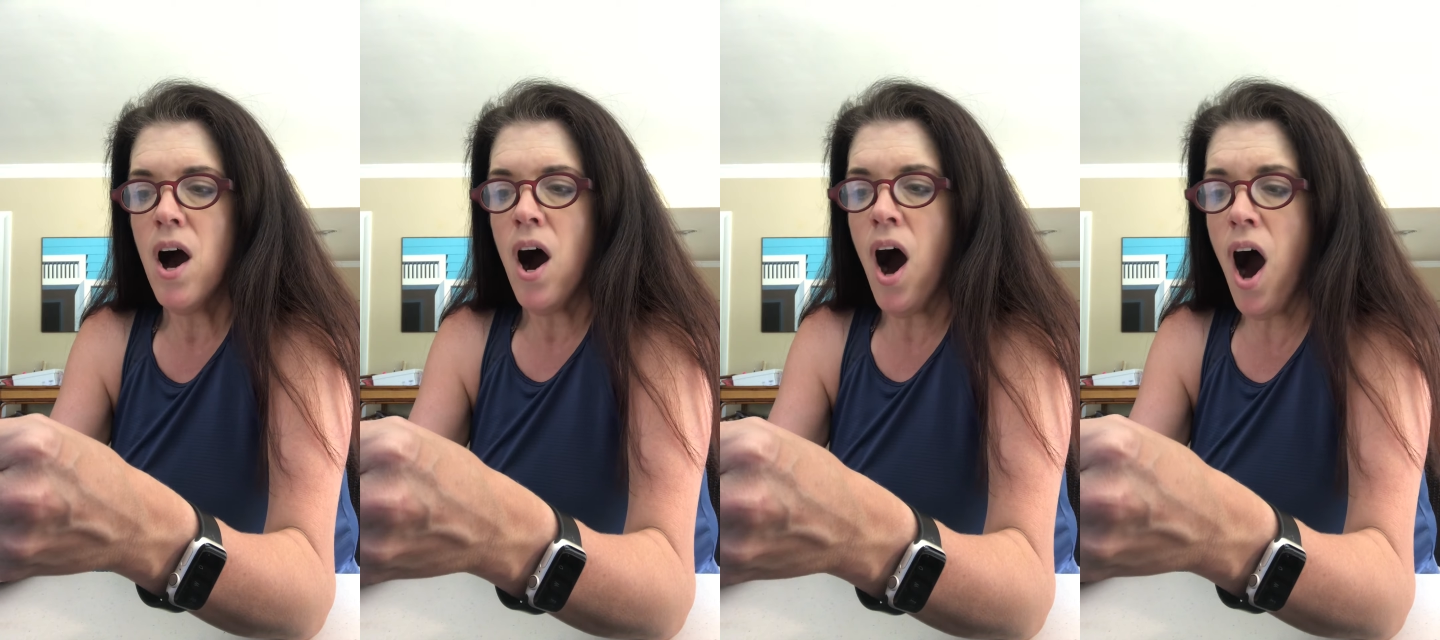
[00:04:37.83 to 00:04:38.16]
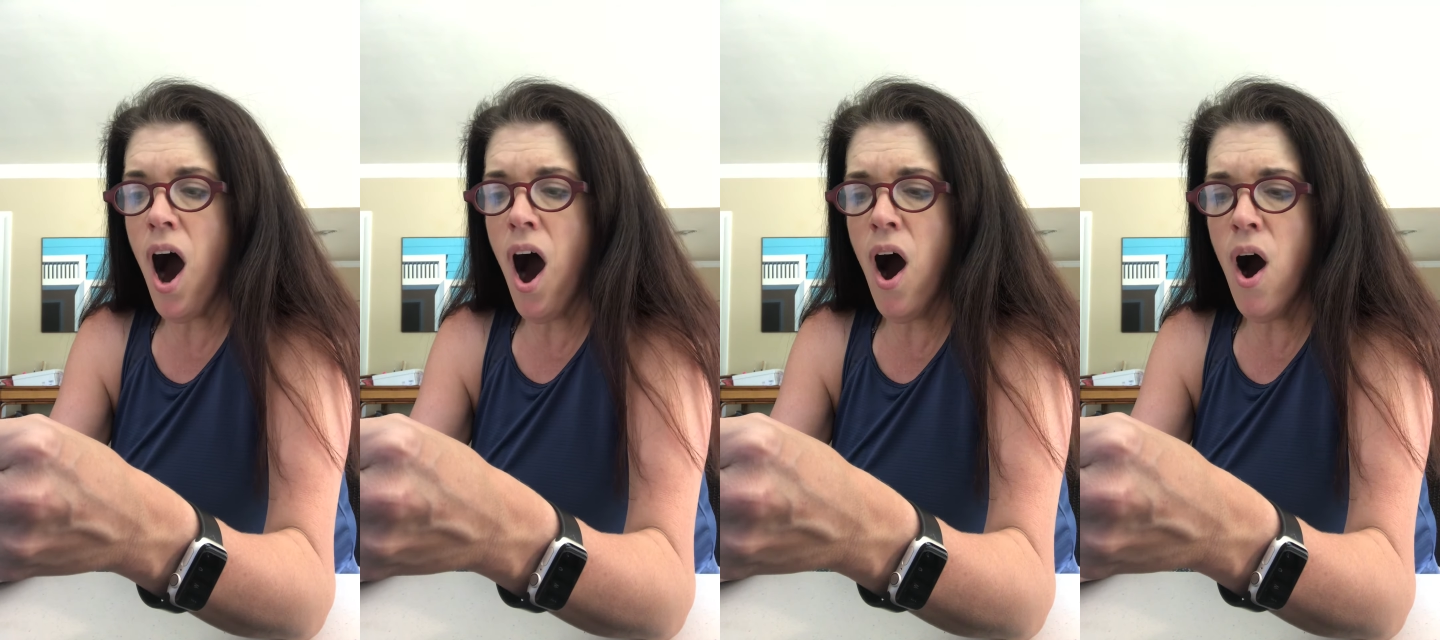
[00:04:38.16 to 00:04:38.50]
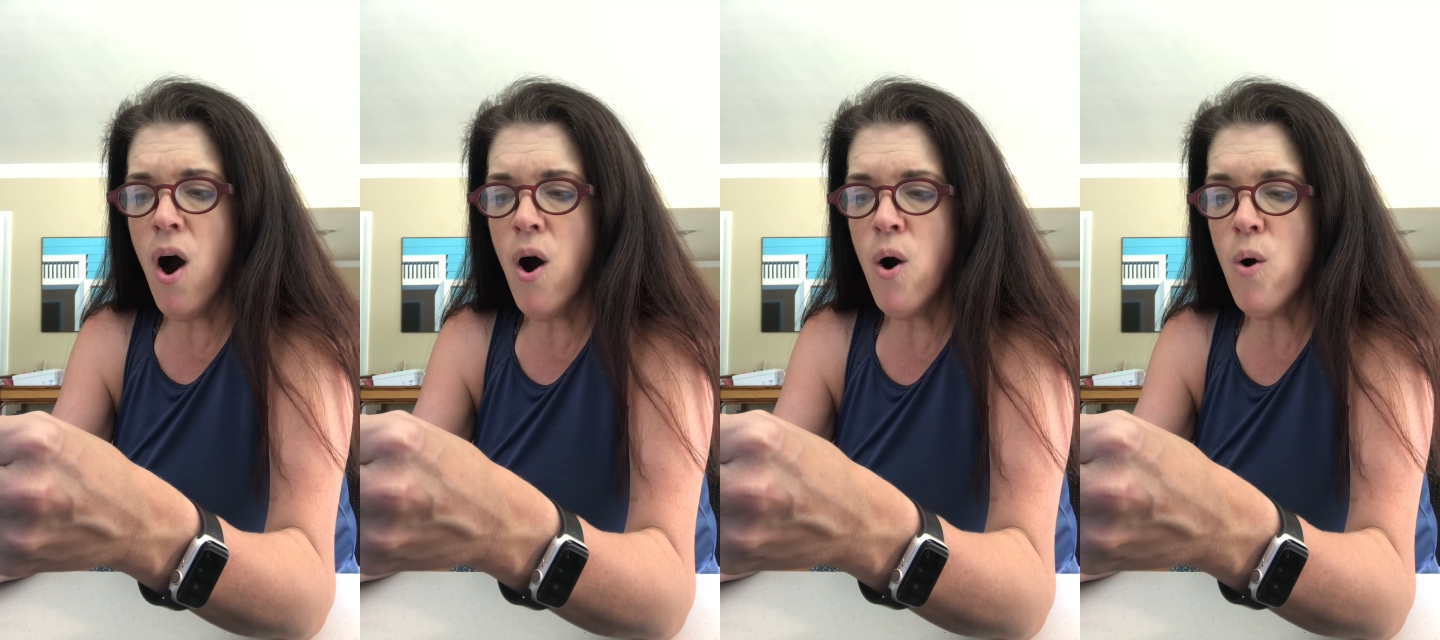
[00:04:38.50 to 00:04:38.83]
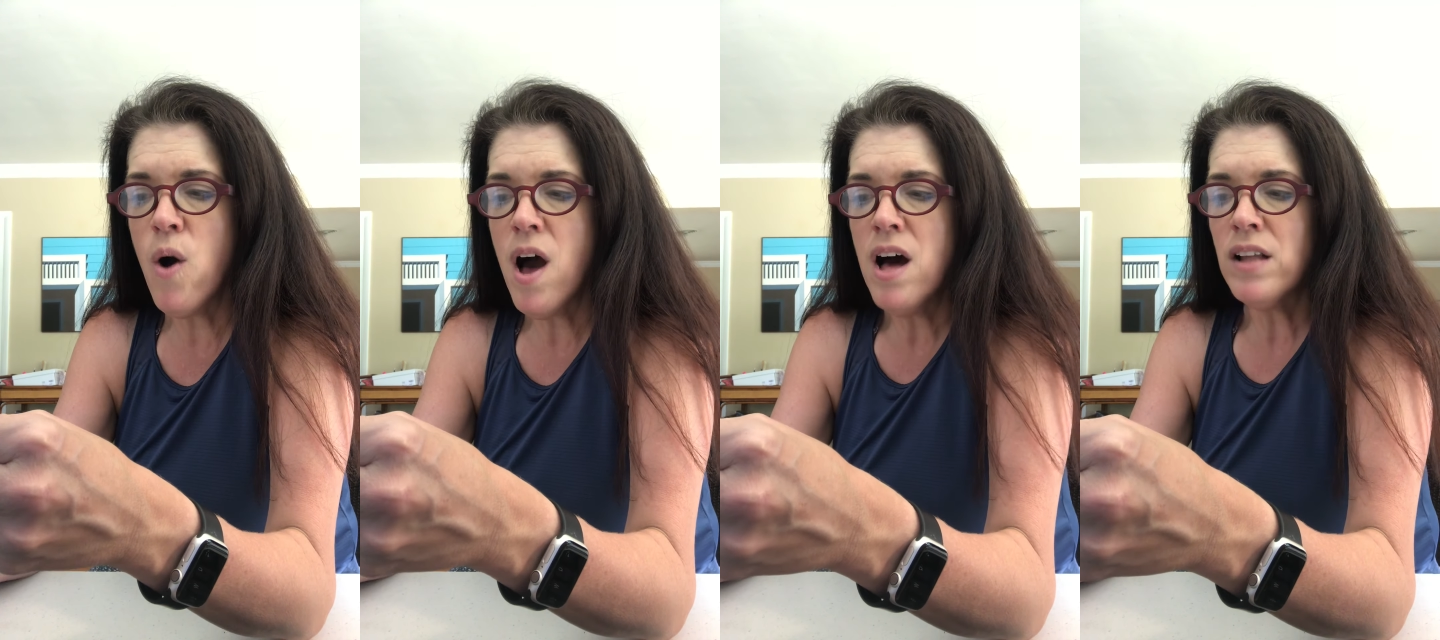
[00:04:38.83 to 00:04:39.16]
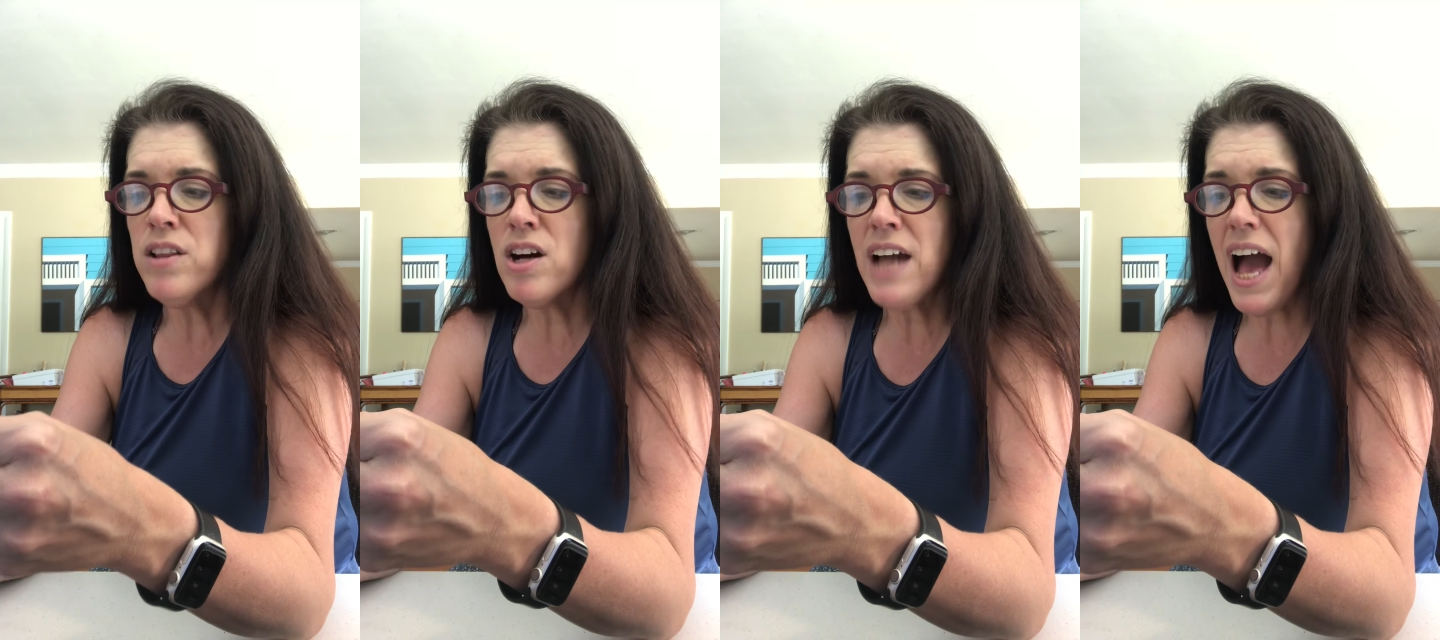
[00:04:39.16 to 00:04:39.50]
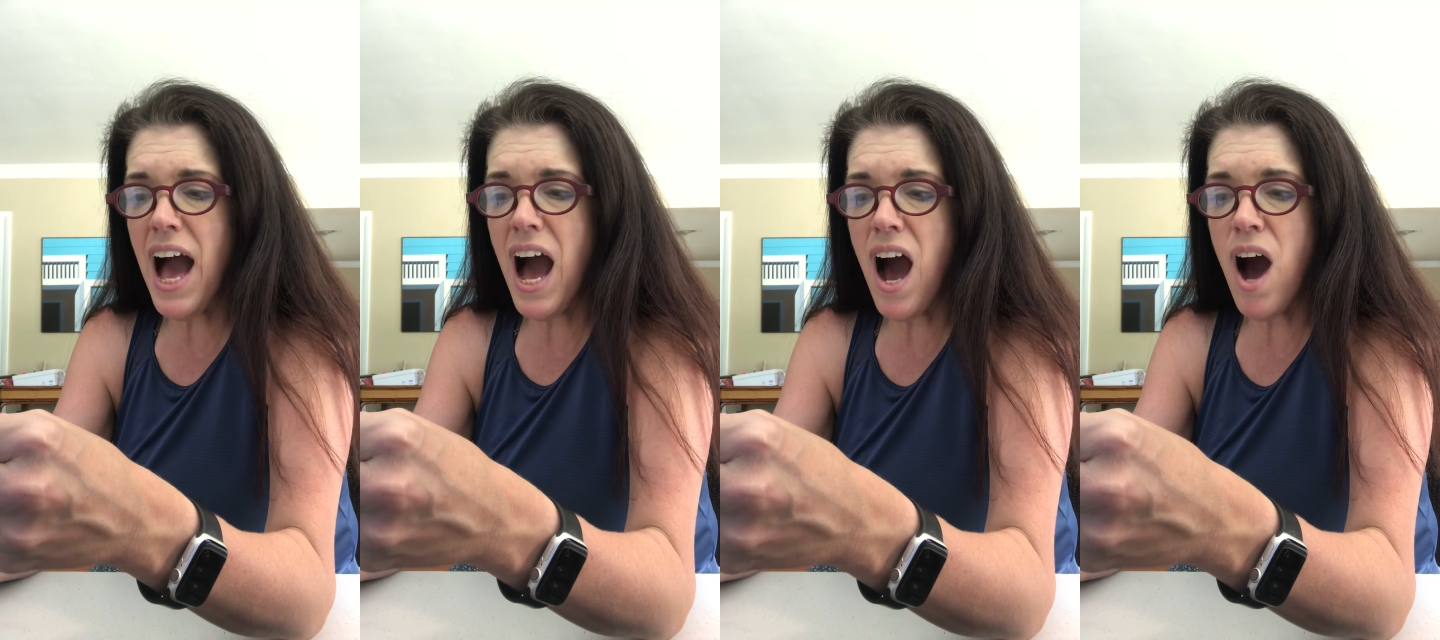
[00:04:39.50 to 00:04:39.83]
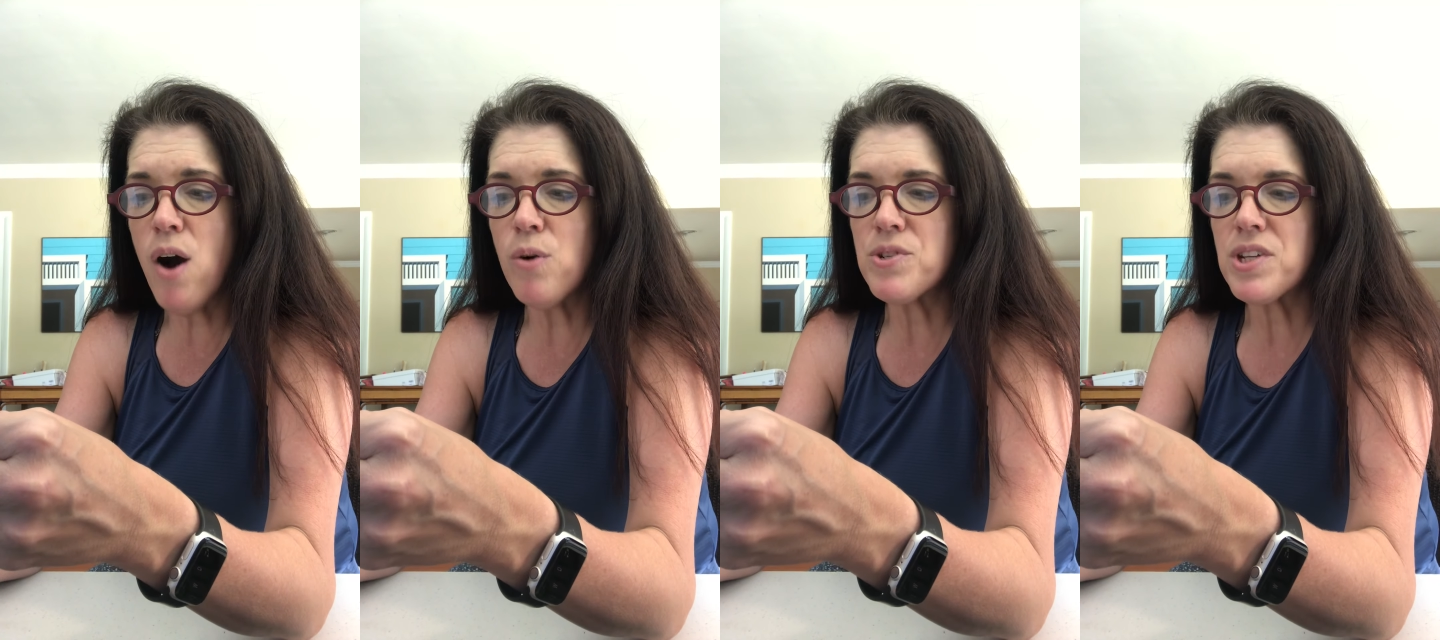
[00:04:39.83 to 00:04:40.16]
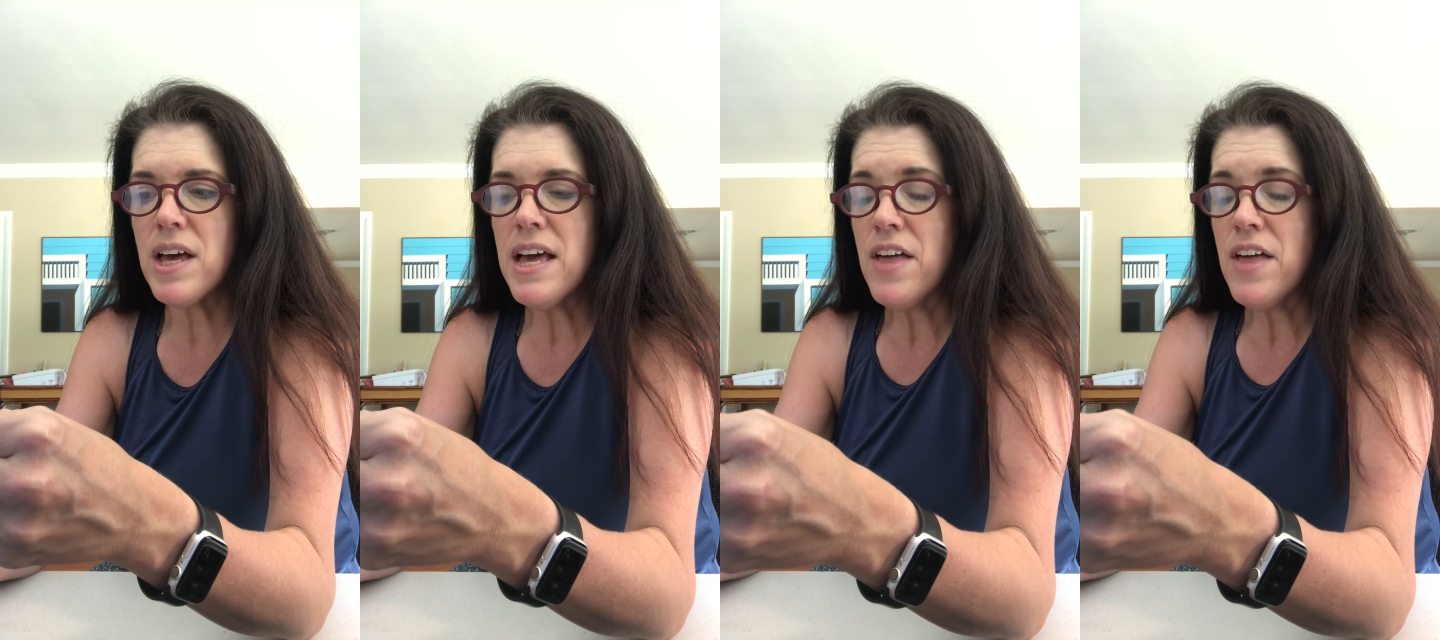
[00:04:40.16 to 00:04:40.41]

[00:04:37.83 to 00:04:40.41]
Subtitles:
Ho! Look out!